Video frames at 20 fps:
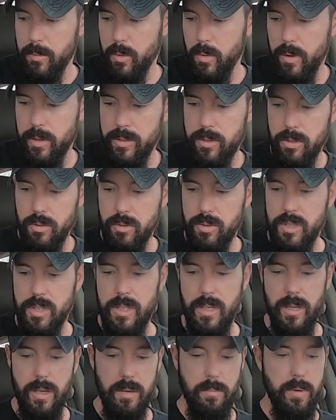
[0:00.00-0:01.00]
going to
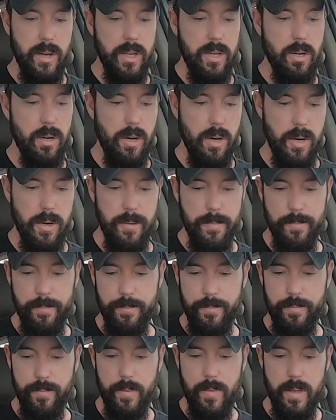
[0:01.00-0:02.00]
sit in my car
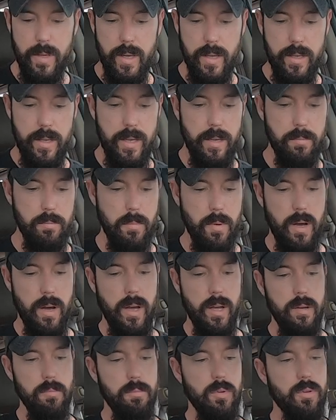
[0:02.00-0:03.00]
and eat
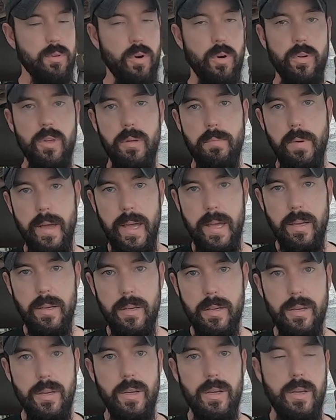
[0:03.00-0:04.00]
my bulgogi
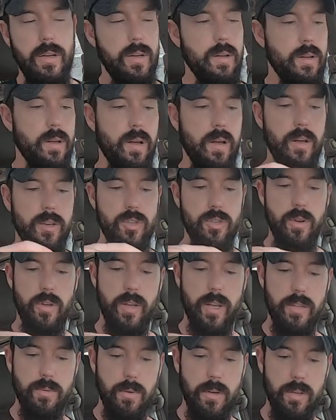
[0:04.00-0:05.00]
bake. I'll show you
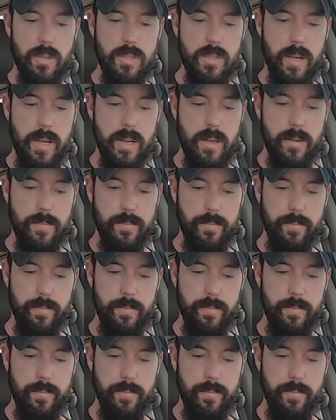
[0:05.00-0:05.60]
guys what it looks like.